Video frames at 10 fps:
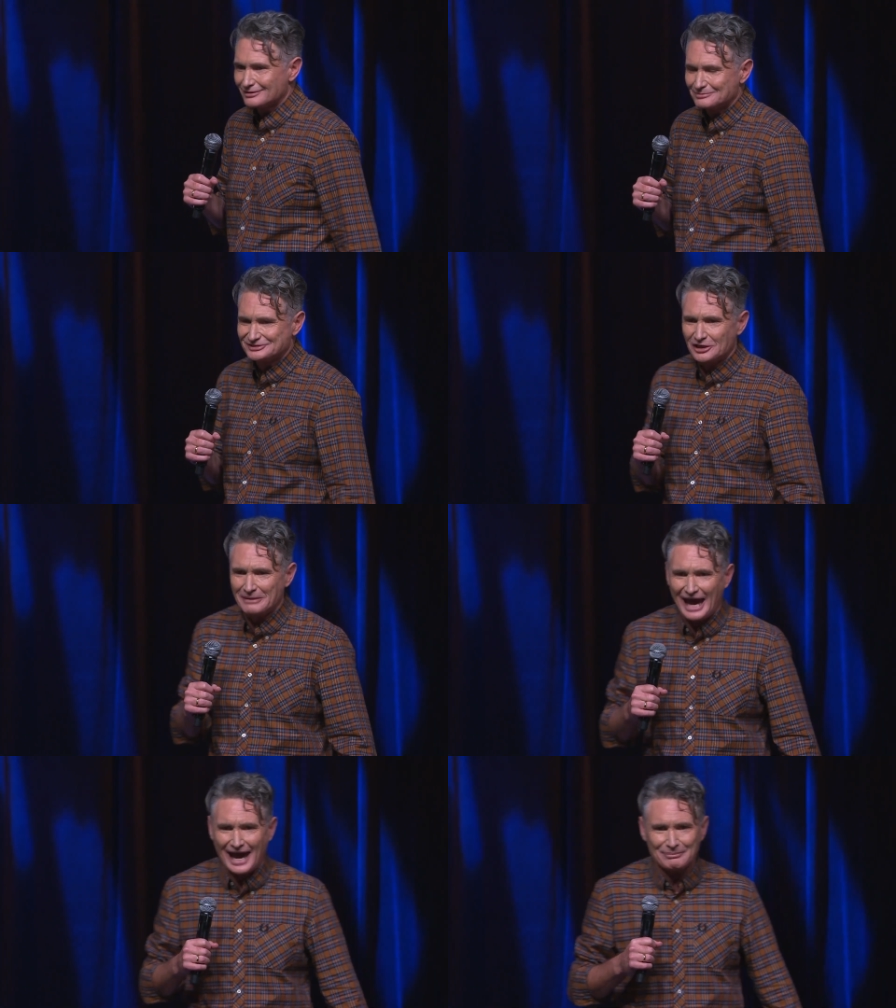I'm super
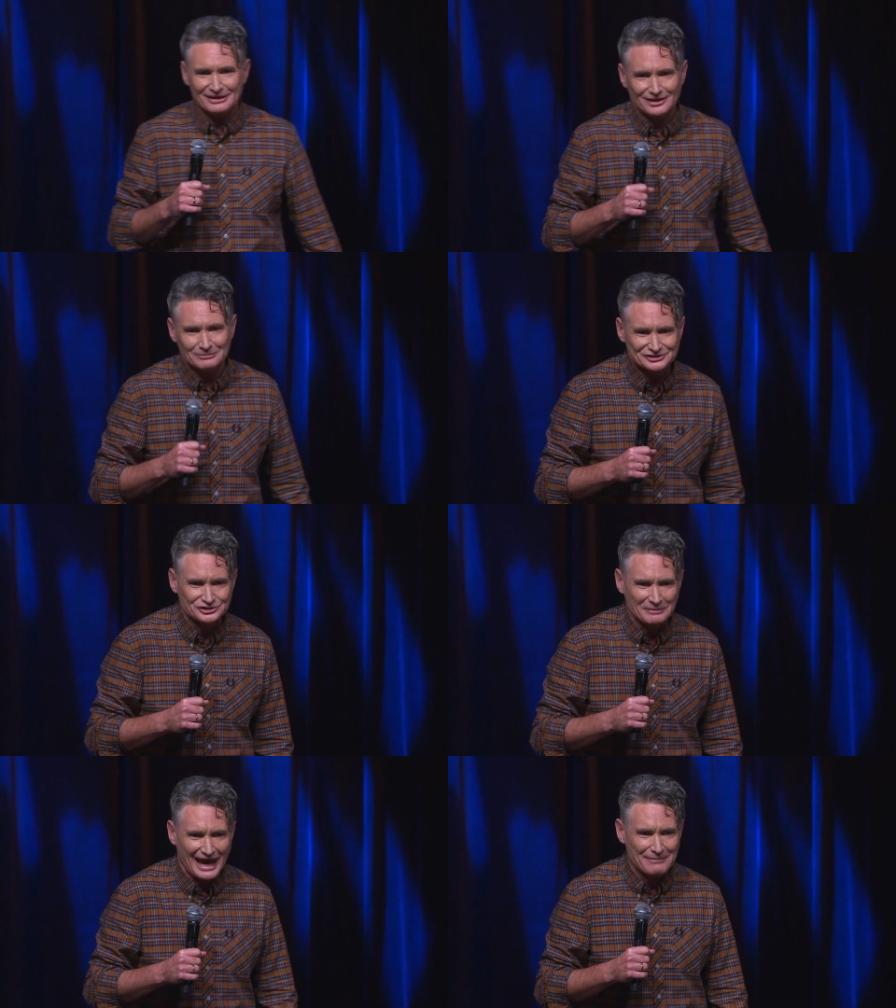happy. I'm in a
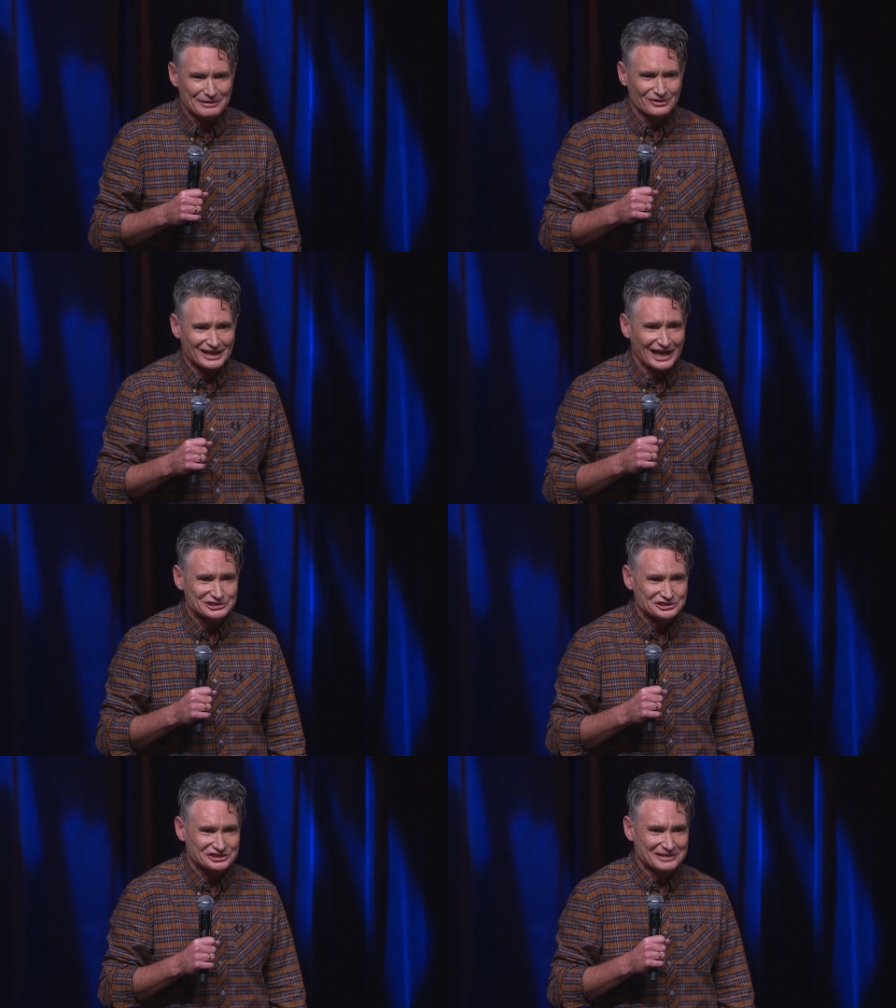super happy
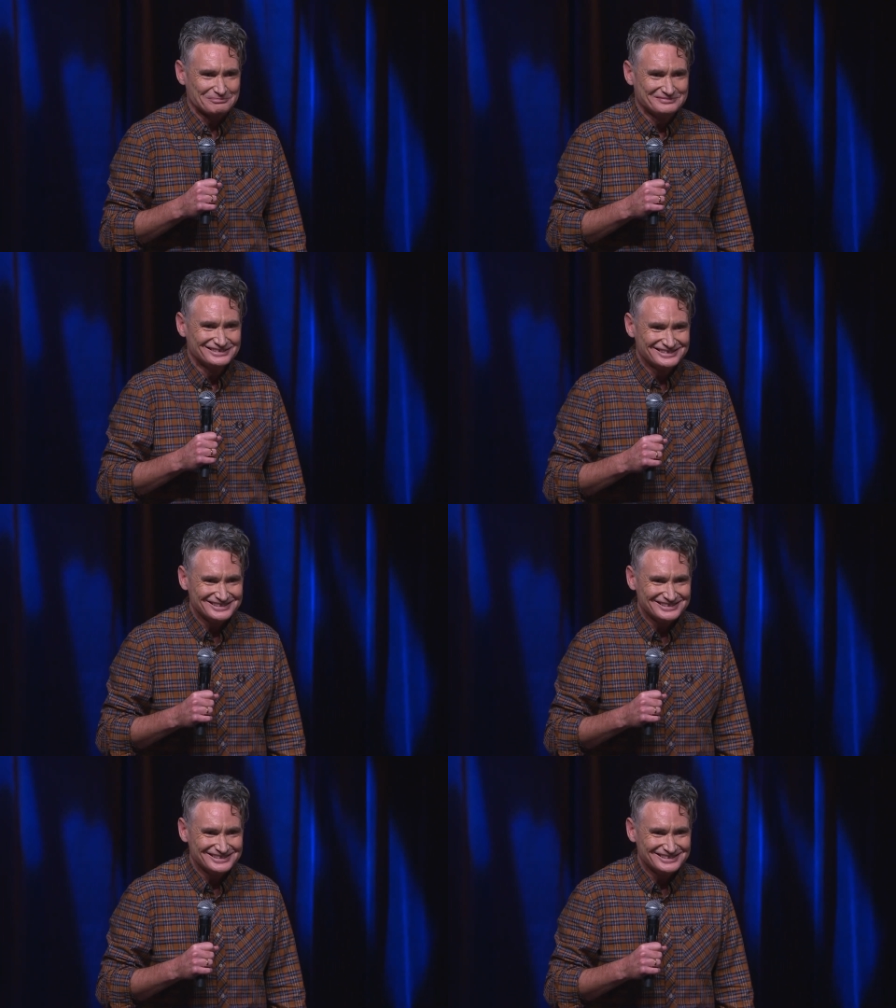relationship.